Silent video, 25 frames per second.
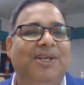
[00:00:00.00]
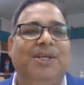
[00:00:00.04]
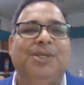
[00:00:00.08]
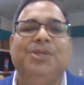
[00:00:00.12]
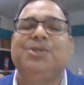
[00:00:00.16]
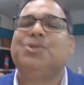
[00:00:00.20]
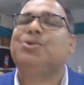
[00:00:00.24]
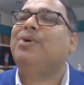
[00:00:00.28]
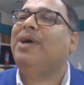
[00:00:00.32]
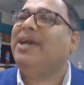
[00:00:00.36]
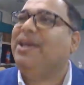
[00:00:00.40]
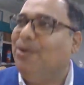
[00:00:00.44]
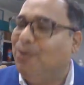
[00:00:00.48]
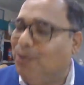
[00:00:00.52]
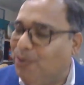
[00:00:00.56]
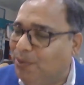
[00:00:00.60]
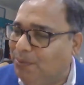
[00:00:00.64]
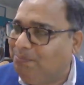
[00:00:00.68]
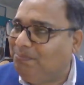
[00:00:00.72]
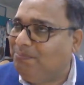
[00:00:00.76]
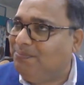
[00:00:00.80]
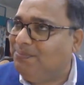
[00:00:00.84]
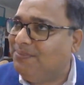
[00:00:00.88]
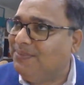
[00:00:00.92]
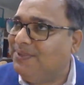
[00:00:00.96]
So I
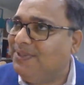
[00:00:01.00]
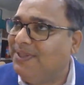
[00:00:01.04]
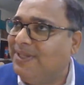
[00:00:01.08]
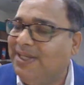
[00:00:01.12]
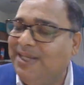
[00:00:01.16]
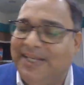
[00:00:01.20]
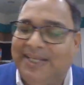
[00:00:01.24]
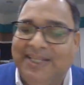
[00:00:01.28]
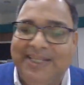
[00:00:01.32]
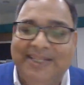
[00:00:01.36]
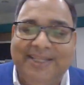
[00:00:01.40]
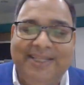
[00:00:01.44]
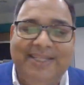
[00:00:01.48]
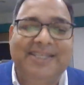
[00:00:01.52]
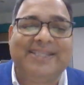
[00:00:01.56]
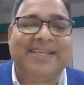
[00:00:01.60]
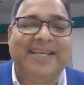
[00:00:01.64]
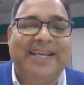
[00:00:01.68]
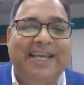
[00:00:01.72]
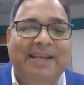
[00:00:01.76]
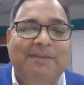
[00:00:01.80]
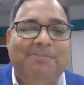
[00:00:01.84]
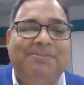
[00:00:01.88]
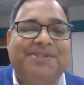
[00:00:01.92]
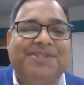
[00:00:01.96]
hope this
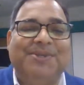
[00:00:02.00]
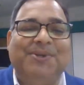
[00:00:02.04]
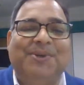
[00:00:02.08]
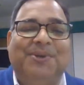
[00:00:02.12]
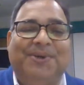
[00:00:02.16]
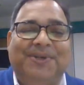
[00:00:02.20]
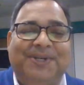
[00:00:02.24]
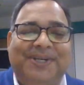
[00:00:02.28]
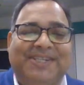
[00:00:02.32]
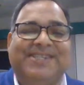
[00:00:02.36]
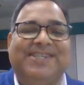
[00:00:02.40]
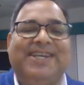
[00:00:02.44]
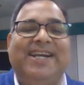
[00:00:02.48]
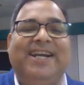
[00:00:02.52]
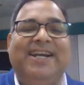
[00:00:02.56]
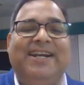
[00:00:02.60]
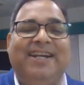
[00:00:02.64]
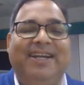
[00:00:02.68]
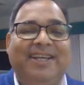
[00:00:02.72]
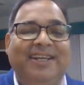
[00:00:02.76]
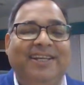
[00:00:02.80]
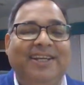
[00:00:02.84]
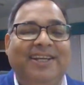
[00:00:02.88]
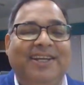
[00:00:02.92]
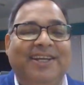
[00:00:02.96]
helps you
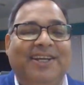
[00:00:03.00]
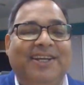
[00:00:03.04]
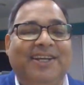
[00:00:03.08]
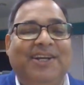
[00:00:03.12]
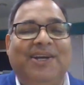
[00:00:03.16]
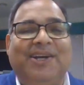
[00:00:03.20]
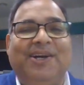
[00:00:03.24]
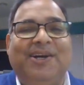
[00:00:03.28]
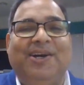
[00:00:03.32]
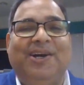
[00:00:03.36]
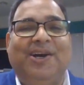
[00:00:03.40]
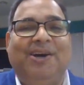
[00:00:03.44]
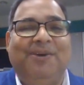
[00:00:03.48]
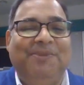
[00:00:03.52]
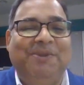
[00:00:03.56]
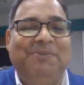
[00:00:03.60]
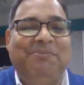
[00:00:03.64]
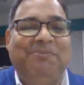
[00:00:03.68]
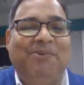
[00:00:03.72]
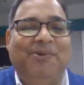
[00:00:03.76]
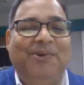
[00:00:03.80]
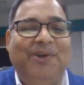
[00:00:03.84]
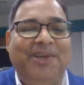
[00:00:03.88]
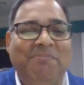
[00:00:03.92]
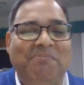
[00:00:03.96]
understanding of the
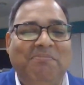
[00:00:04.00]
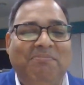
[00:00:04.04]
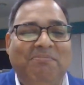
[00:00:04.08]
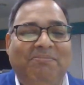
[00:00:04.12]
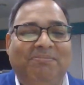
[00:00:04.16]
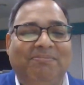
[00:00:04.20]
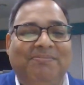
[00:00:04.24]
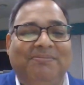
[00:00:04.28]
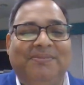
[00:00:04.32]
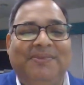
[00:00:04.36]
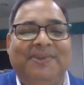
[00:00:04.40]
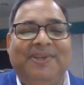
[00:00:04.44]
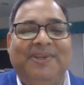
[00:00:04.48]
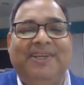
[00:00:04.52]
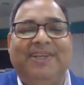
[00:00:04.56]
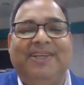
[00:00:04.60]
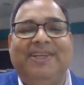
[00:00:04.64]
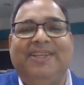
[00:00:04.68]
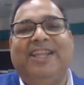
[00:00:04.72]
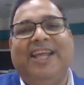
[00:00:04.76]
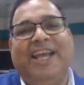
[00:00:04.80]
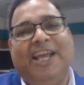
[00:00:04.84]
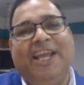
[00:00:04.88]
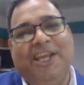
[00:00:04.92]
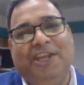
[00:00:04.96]
poem.
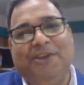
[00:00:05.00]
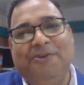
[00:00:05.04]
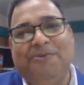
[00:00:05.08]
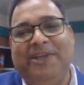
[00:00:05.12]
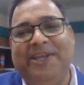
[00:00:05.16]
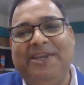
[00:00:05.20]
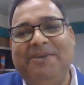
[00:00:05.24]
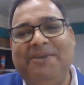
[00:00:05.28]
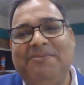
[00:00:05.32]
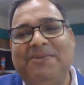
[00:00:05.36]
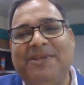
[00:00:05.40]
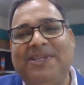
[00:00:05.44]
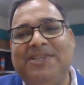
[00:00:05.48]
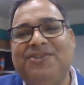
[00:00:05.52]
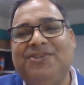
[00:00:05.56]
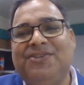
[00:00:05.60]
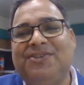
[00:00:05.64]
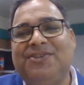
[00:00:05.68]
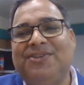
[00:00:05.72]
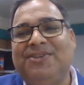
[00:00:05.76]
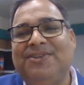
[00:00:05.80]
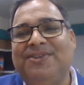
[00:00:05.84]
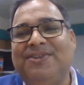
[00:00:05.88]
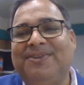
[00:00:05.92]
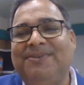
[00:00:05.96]
Thank you very
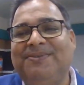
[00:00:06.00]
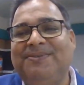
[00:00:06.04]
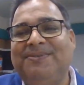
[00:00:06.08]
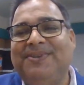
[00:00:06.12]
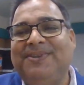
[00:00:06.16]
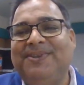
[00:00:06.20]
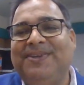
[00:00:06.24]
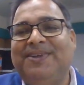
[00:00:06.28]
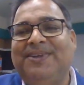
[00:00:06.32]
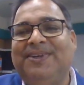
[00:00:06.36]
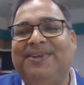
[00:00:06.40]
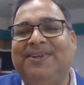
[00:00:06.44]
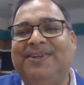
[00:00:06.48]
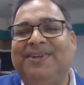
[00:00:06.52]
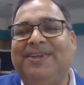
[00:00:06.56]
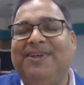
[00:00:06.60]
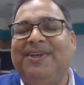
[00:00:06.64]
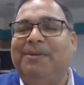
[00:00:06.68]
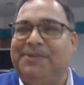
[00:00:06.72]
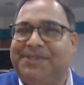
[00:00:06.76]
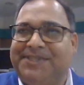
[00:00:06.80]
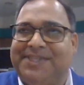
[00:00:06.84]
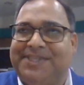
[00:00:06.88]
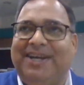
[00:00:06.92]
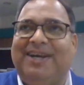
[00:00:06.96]
much.
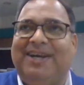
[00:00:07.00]
Namaskar.